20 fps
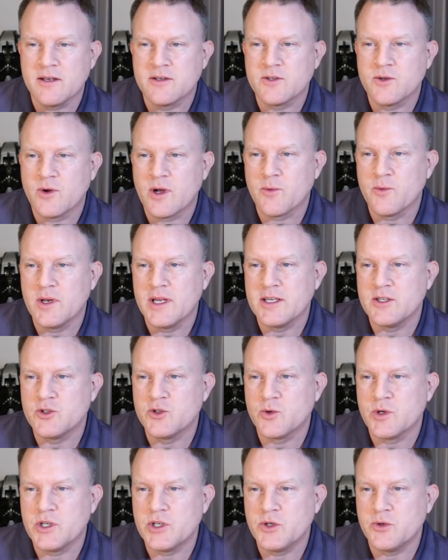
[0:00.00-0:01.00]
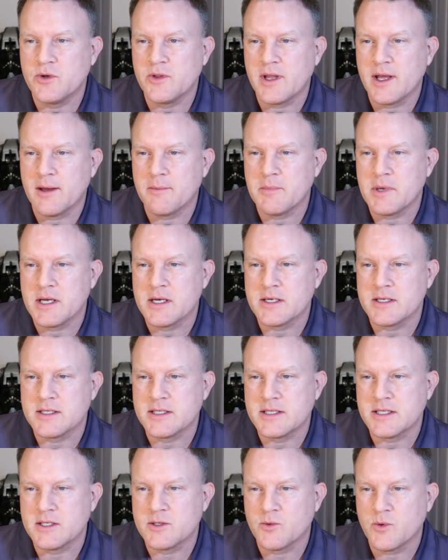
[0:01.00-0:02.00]
So I really enjoyed doing that because
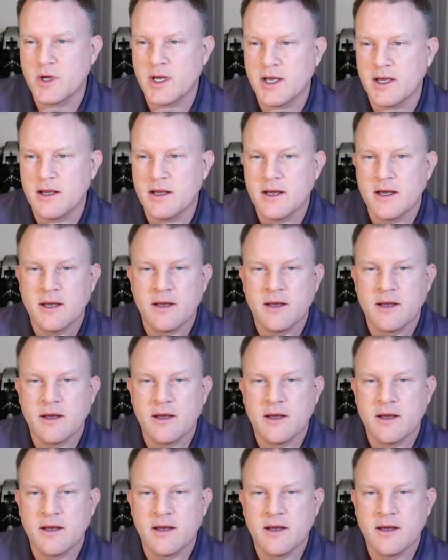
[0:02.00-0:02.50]
this way